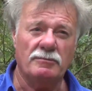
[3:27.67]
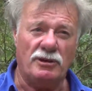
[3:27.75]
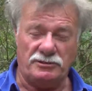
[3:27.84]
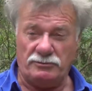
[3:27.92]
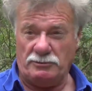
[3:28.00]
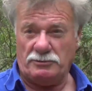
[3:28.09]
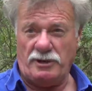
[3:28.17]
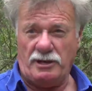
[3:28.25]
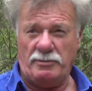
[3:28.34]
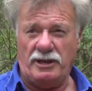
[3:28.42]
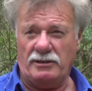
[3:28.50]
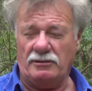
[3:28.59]
Most of it was
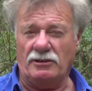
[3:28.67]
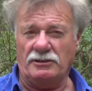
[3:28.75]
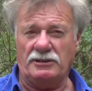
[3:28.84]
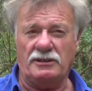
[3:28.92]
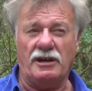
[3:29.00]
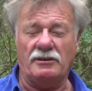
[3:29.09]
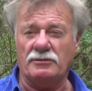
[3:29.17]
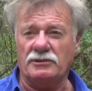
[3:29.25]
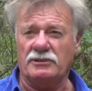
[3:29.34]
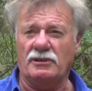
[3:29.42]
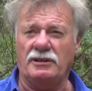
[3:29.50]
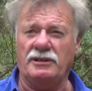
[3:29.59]
around about
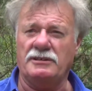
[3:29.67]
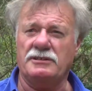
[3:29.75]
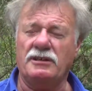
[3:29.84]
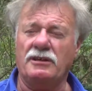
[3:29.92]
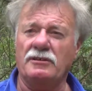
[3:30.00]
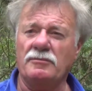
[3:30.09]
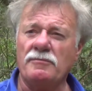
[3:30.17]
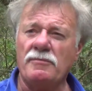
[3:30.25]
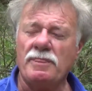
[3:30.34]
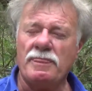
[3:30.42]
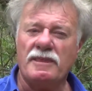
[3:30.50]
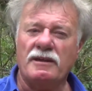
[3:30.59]
1900 to 1910.
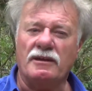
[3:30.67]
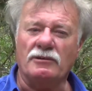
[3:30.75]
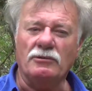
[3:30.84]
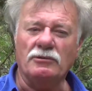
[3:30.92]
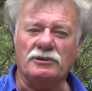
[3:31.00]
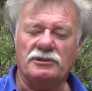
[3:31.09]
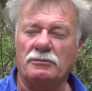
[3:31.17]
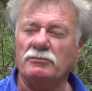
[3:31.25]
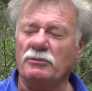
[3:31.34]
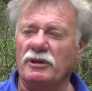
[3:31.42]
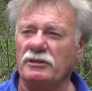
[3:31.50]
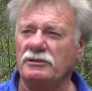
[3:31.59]
And all the
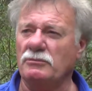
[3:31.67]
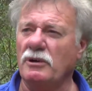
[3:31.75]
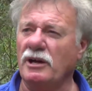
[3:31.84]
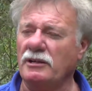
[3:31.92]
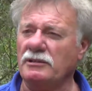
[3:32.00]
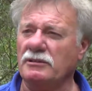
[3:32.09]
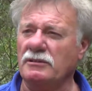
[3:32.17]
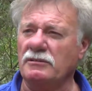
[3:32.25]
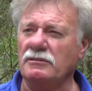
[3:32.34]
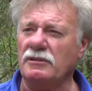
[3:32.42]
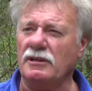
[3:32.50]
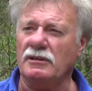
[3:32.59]
timber went into
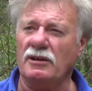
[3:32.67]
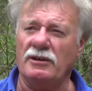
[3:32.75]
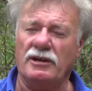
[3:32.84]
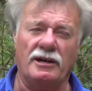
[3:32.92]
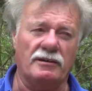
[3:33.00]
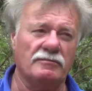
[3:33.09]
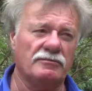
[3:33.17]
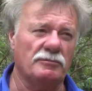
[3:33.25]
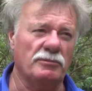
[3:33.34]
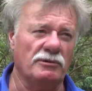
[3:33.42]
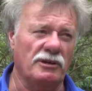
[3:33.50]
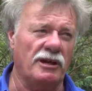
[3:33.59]
Wellington and Lower Hutt
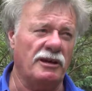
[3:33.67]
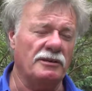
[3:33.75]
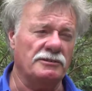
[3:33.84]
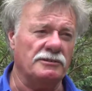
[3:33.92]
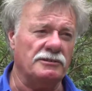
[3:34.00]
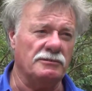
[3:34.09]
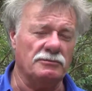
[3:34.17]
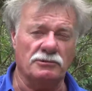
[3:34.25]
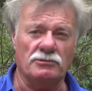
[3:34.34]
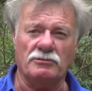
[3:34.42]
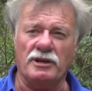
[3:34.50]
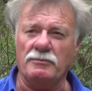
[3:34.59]
for building houses. It was
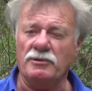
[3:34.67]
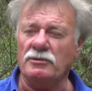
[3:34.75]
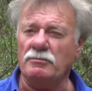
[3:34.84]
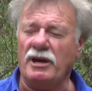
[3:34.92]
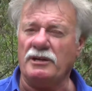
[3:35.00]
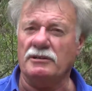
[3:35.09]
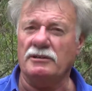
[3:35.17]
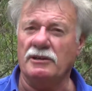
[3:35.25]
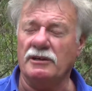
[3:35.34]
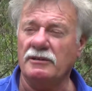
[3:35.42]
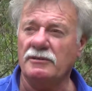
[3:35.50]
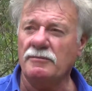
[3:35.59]
all Remu,
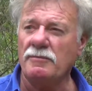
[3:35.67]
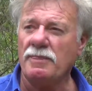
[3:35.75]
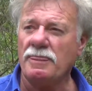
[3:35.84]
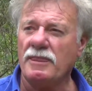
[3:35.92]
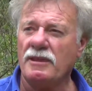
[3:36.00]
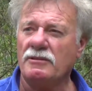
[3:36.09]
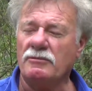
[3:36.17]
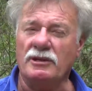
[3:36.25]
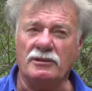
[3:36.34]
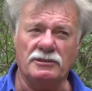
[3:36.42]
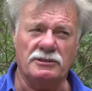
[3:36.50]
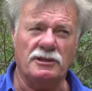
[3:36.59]
Matai,
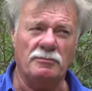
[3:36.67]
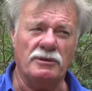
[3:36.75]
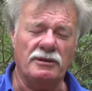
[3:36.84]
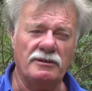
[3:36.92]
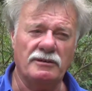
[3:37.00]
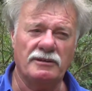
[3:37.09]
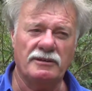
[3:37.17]
really good timber.